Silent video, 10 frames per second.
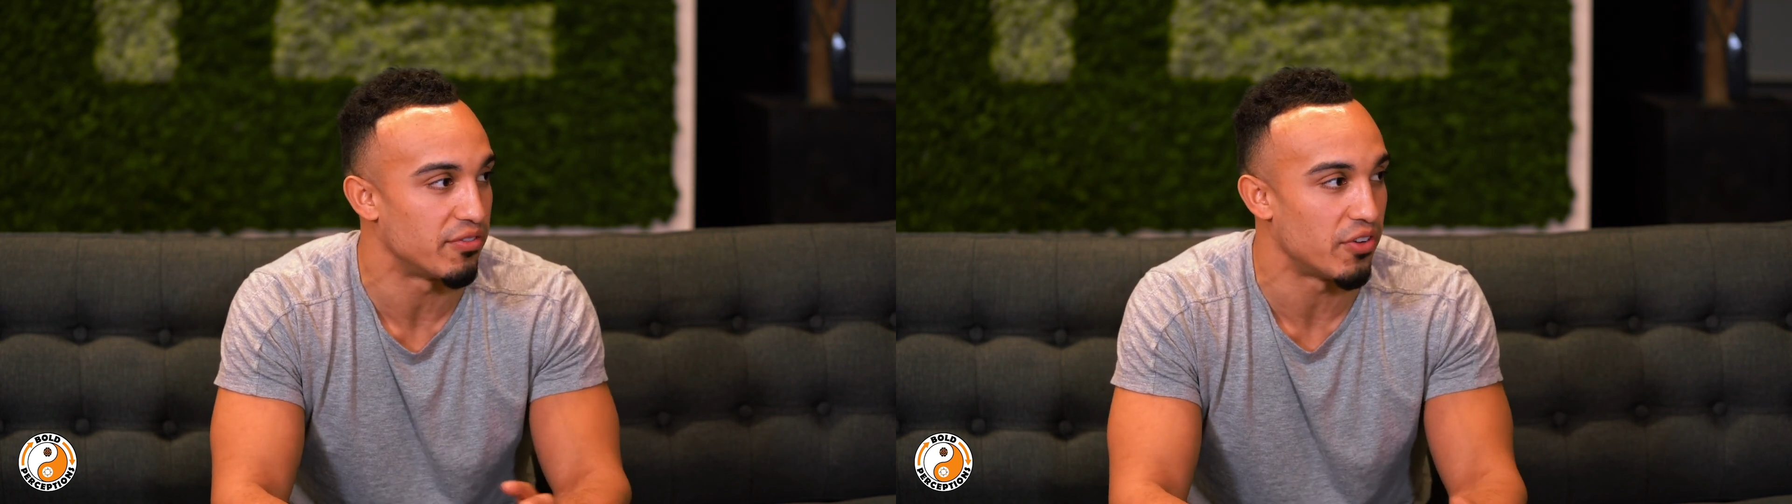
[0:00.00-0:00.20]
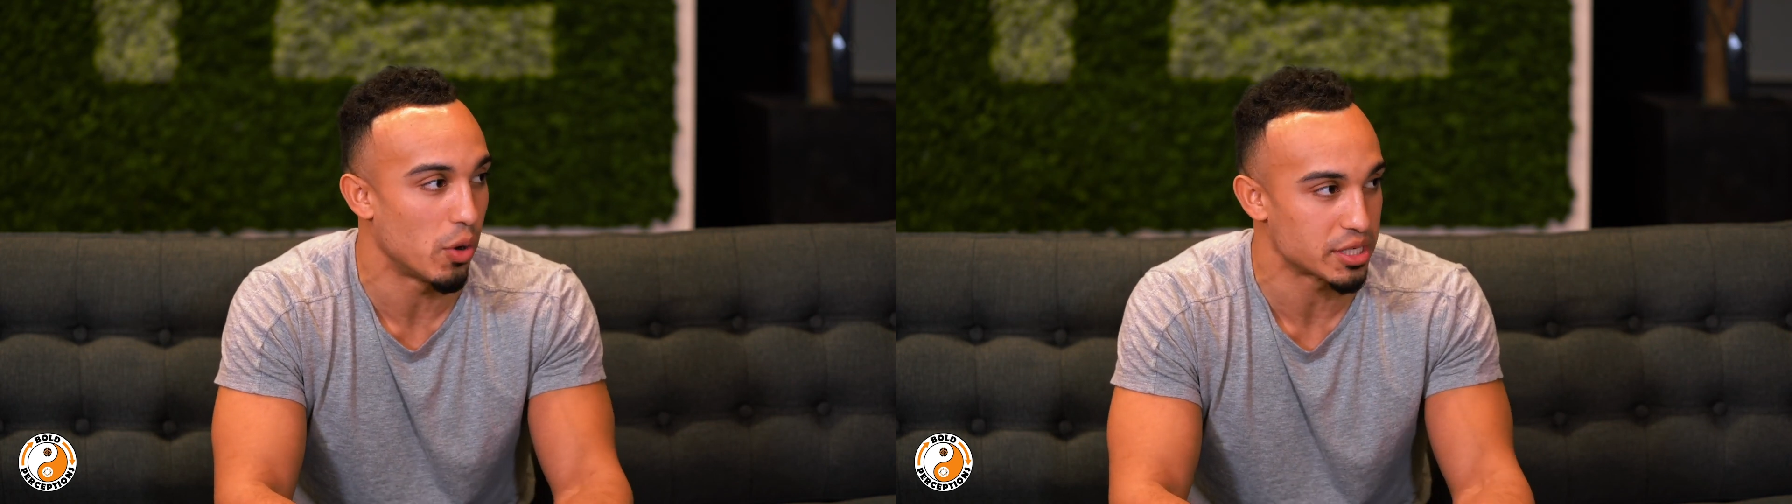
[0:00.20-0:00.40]

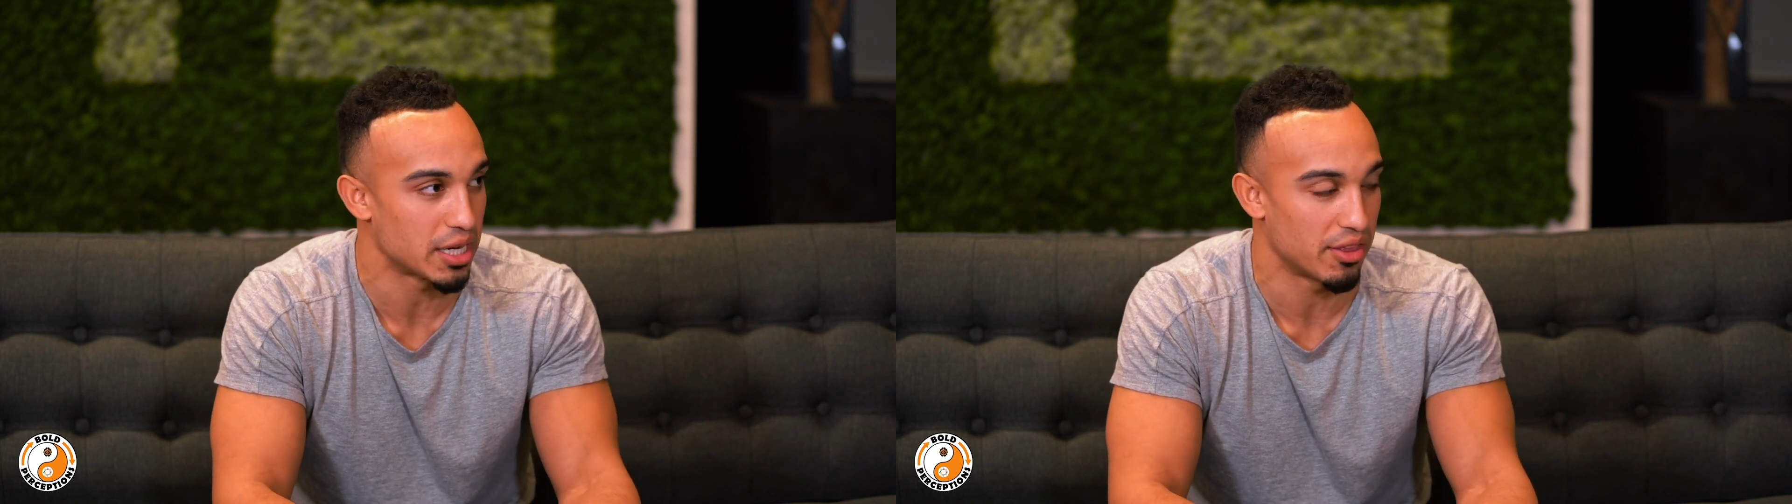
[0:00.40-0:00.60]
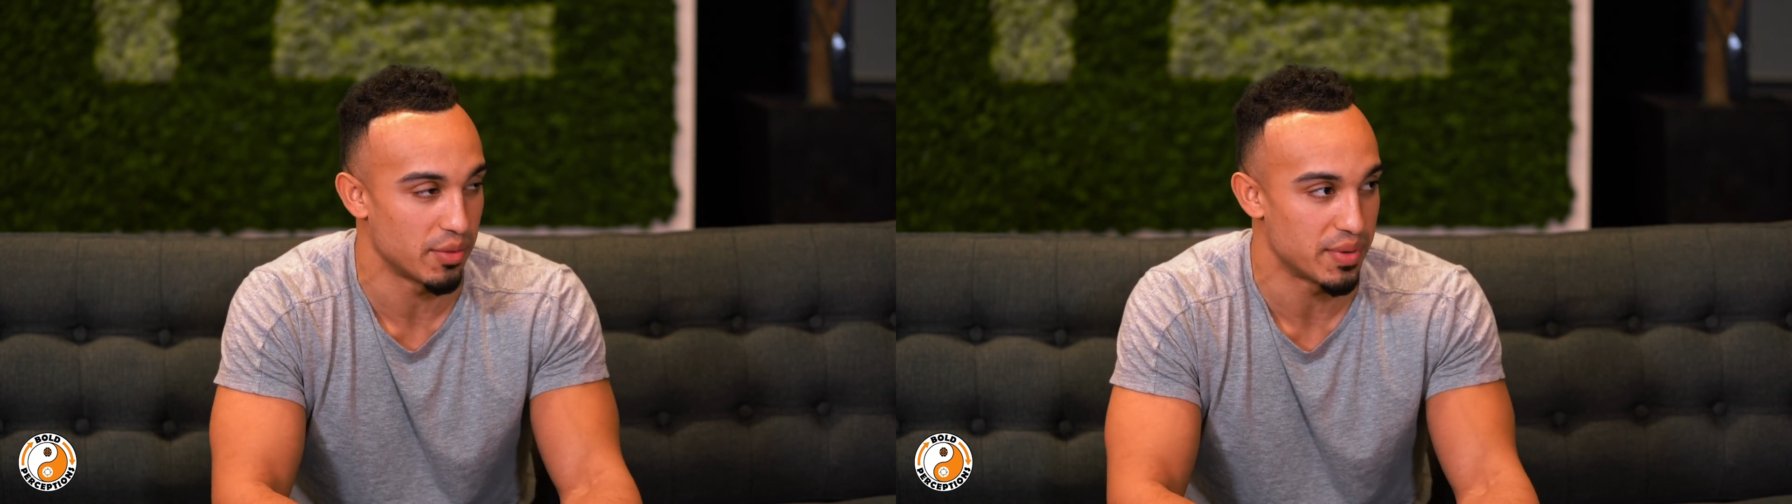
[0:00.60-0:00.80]

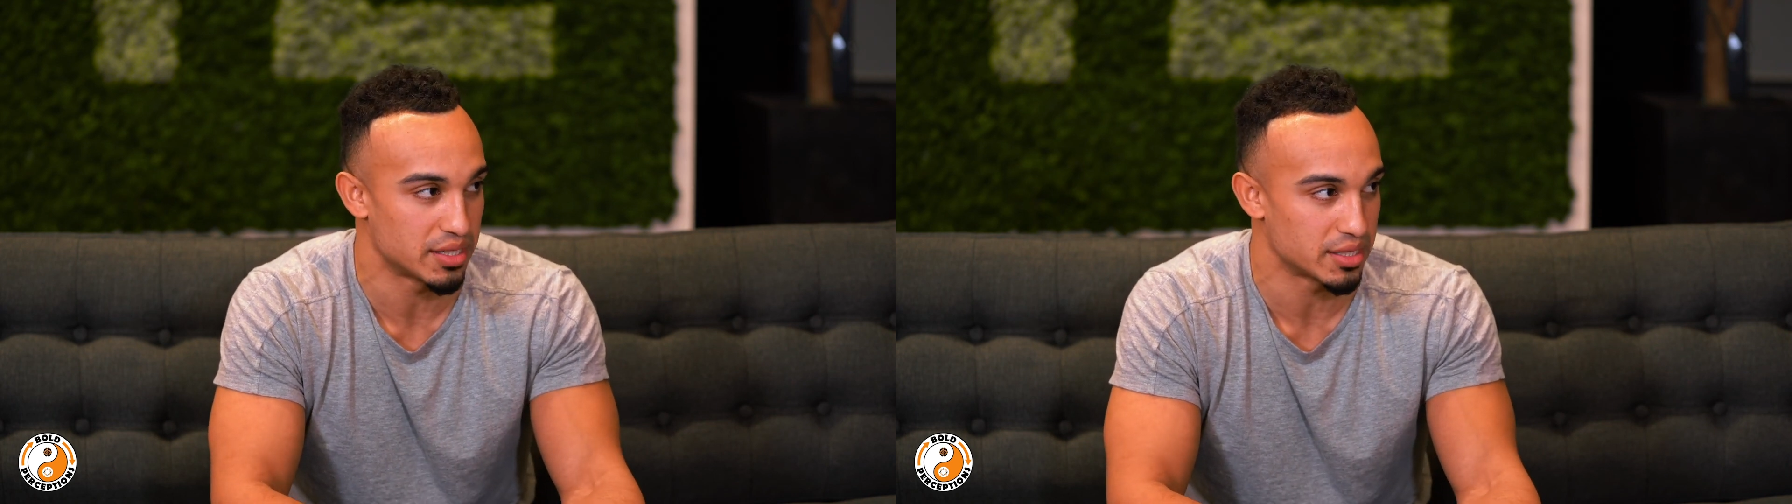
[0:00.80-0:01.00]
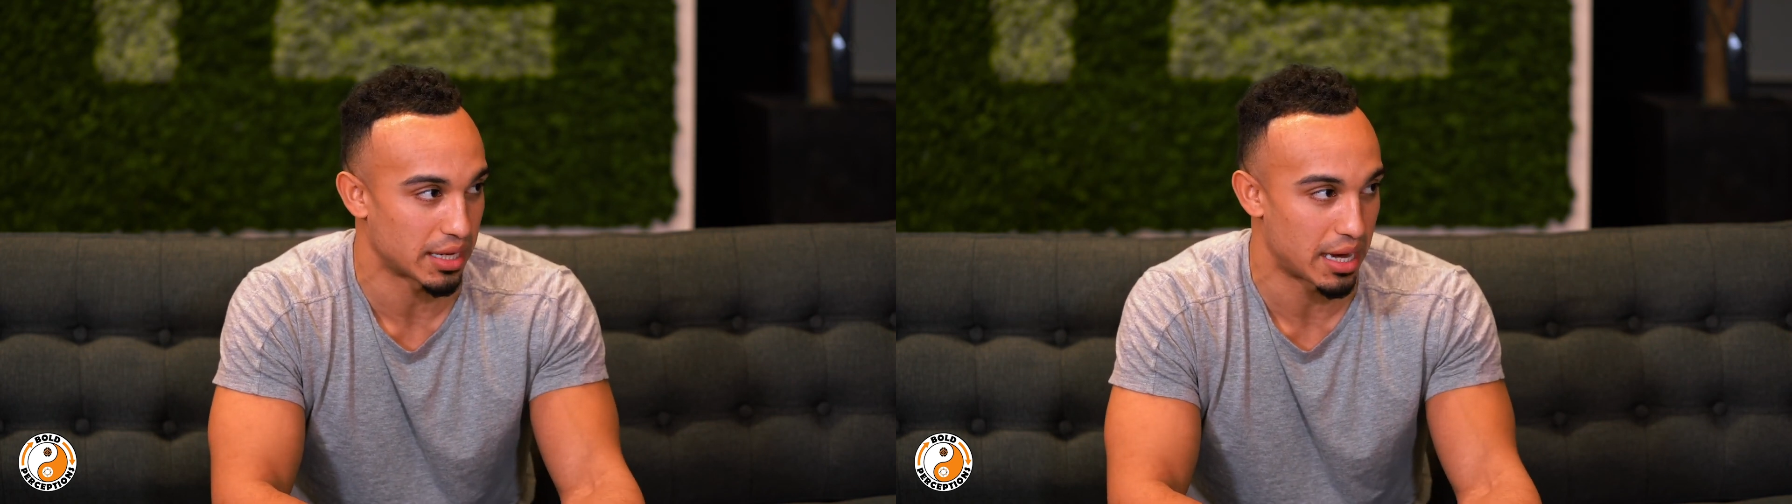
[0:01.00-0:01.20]
focusing on the
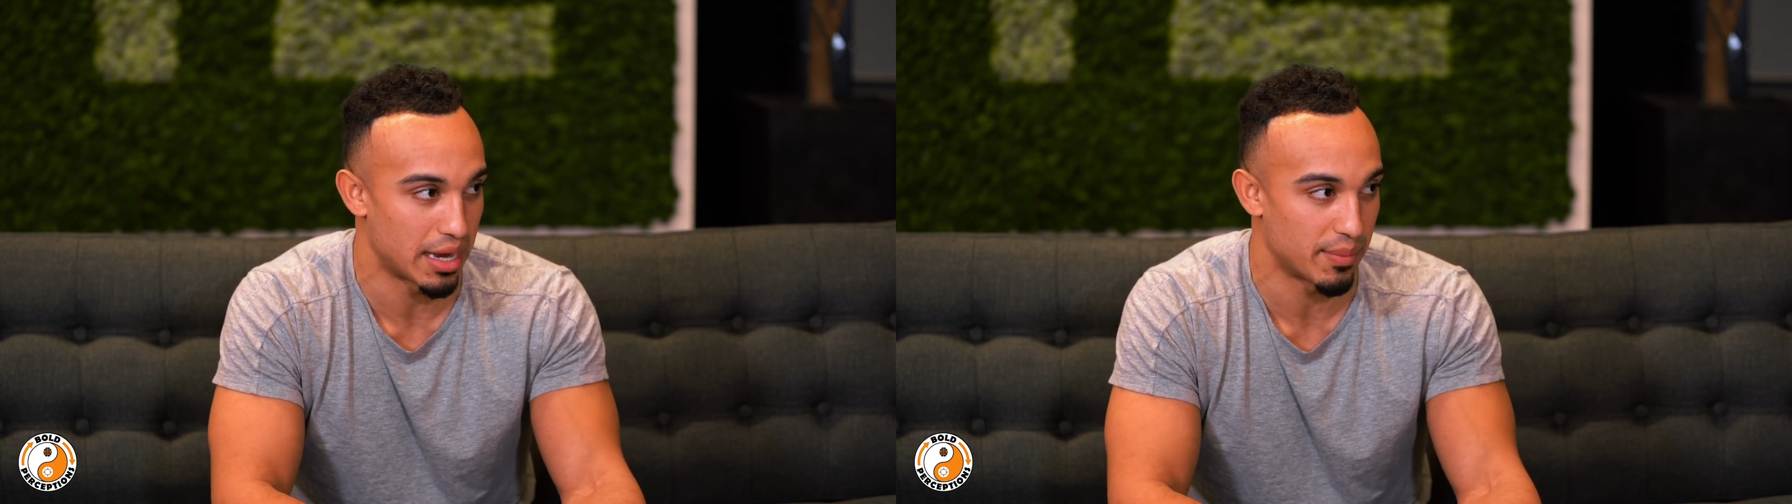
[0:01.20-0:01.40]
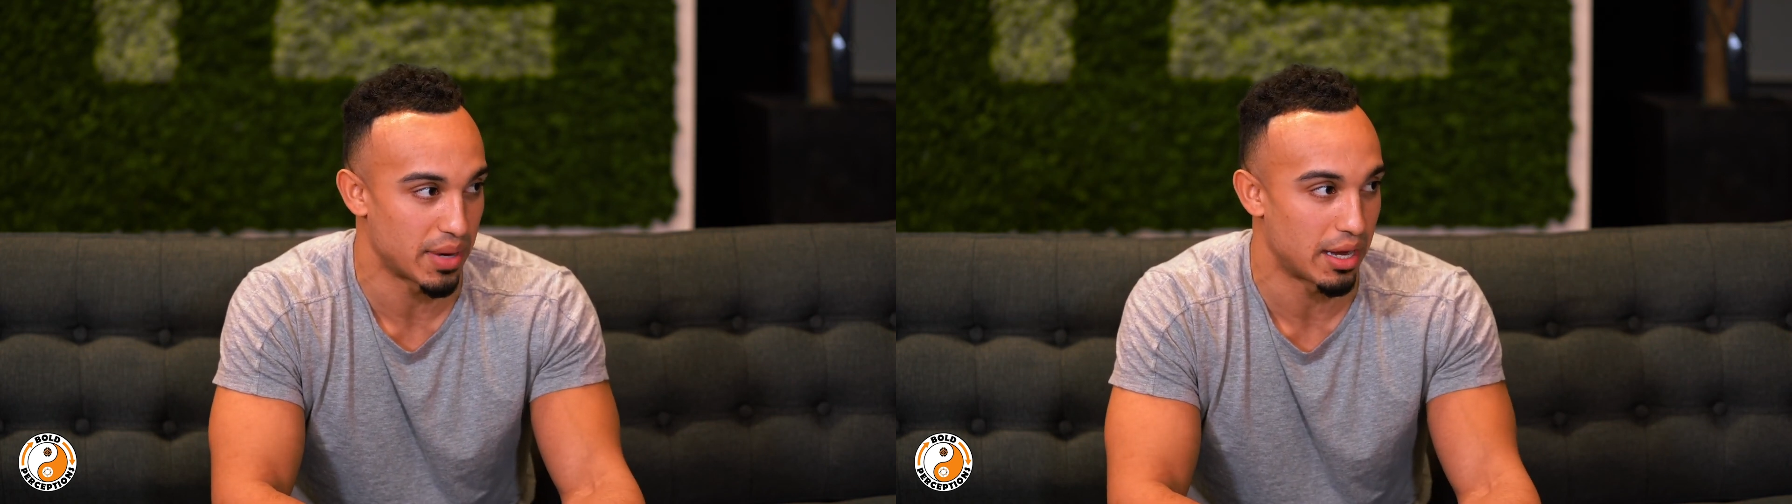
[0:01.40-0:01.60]
business like I
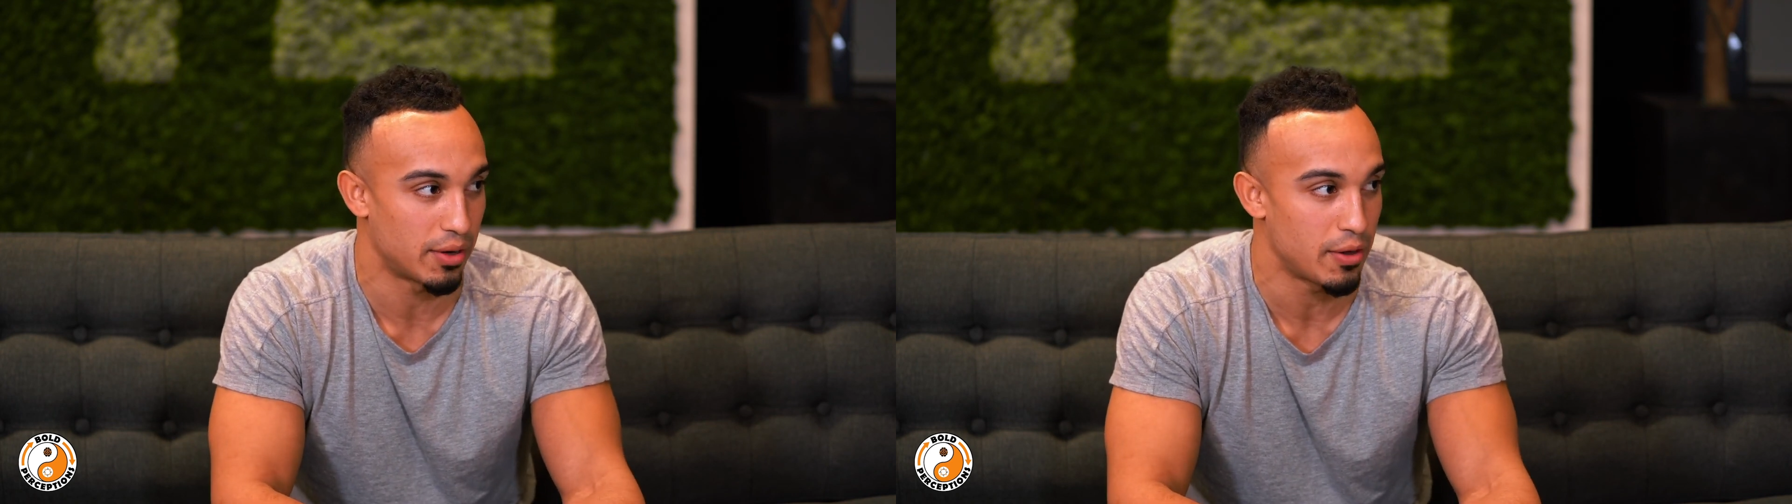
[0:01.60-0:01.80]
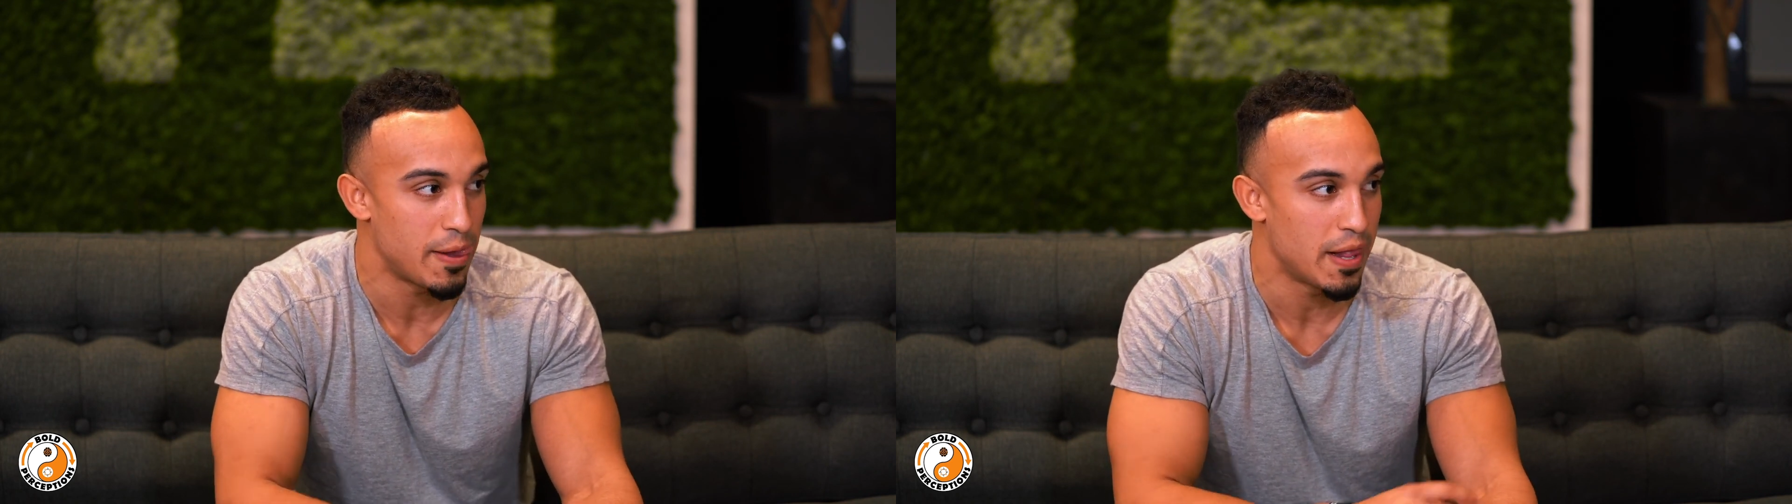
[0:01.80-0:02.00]
am now.